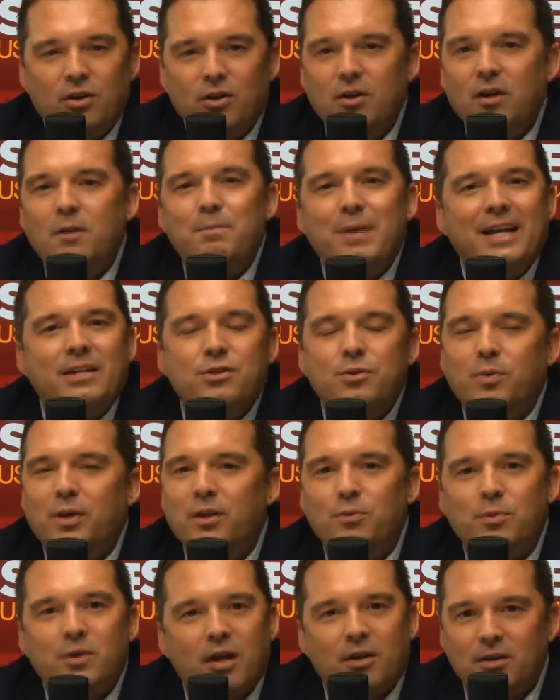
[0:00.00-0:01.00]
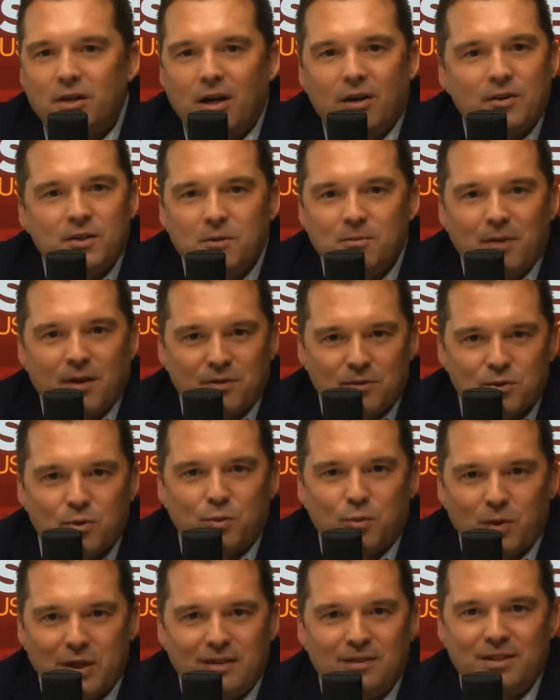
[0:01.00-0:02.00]
You're going to pay $2,300 a month to
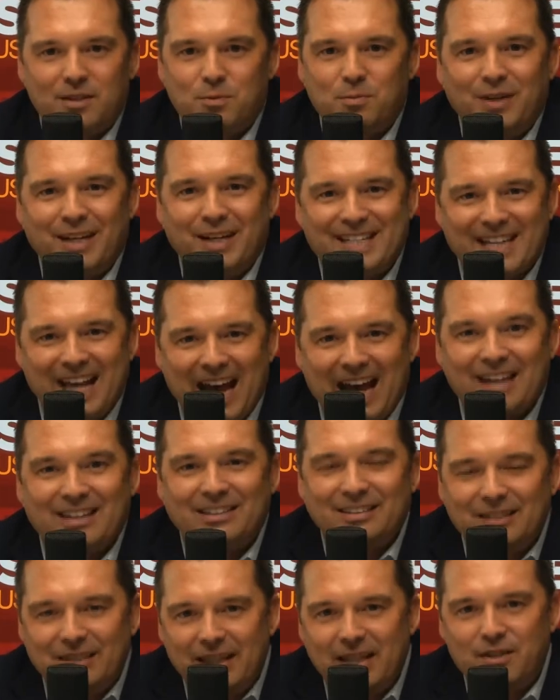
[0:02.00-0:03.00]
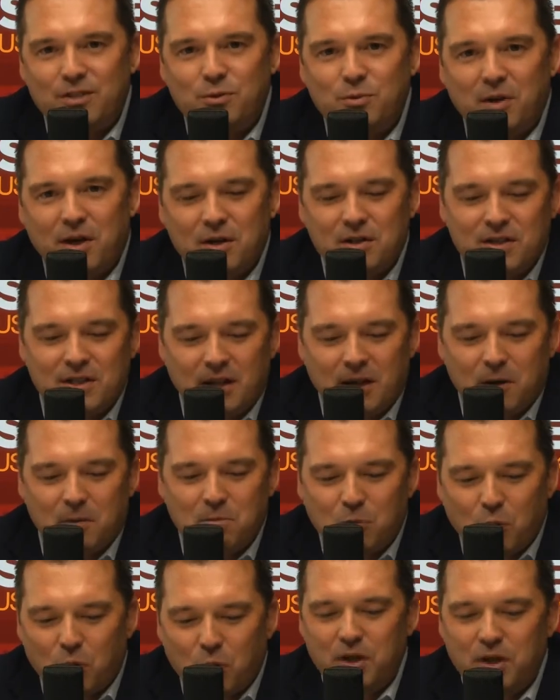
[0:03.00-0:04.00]
rent this place at least, whereas to get a
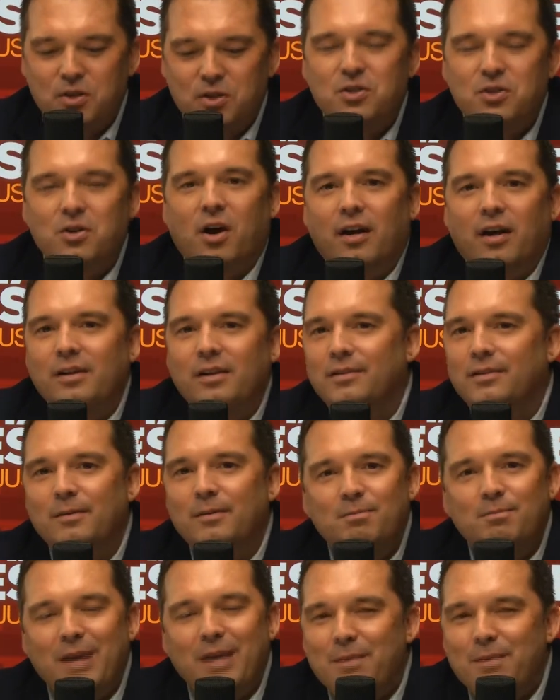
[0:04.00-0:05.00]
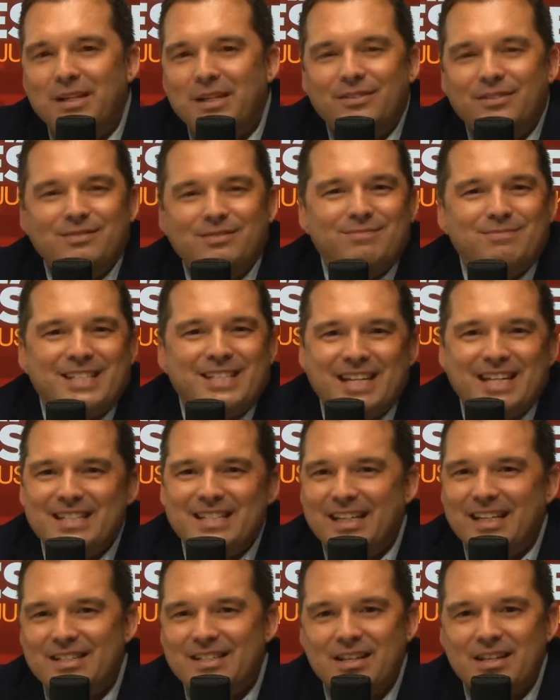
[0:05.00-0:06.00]
mortgage on it, maybe
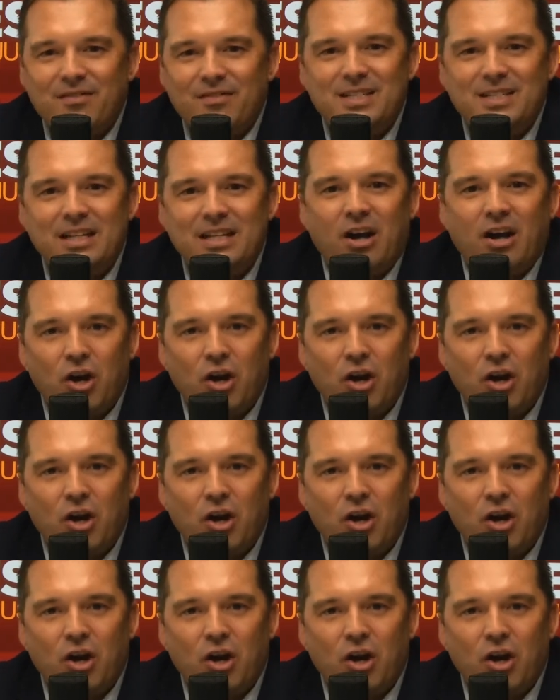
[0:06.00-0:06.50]
$1,600, $1,700.